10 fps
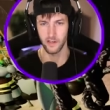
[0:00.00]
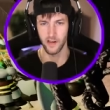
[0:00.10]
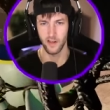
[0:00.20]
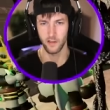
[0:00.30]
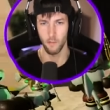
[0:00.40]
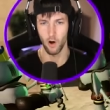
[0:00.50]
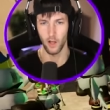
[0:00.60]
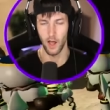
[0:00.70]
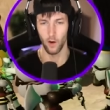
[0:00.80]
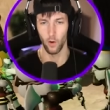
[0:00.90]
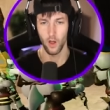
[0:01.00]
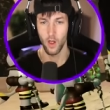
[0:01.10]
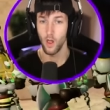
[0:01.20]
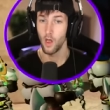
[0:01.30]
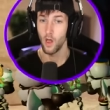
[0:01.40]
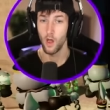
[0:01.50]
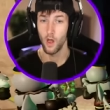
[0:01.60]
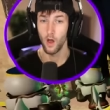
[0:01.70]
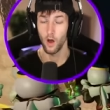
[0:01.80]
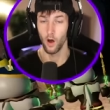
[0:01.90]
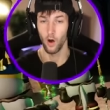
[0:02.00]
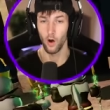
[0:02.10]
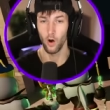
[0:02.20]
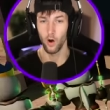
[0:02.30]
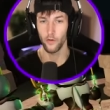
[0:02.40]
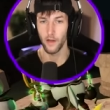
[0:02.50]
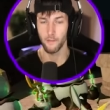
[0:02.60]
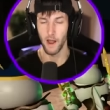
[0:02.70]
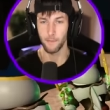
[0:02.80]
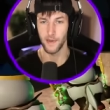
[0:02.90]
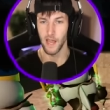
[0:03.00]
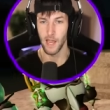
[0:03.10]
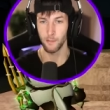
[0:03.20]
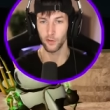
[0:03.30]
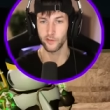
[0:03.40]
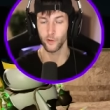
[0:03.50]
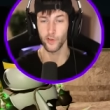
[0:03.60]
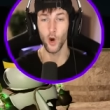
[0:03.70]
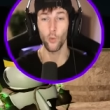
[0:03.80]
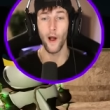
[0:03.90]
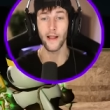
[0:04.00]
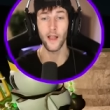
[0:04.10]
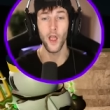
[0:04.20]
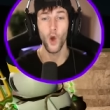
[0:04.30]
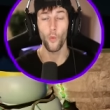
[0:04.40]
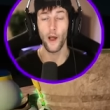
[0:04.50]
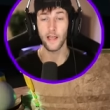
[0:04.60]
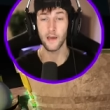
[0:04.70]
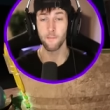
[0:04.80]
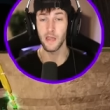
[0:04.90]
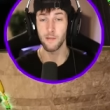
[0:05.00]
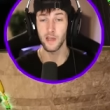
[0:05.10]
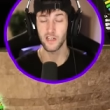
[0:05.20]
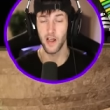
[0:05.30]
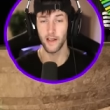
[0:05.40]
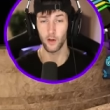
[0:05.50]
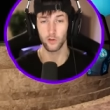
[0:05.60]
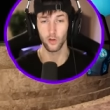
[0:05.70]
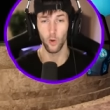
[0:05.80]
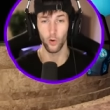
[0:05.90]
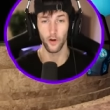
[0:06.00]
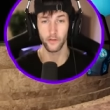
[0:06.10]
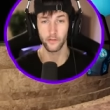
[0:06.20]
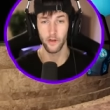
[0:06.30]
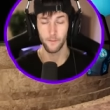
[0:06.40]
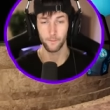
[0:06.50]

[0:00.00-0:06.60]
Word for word: can take them all out. Oh, they might be able to. Yo, why why can Mimi take out the Loras,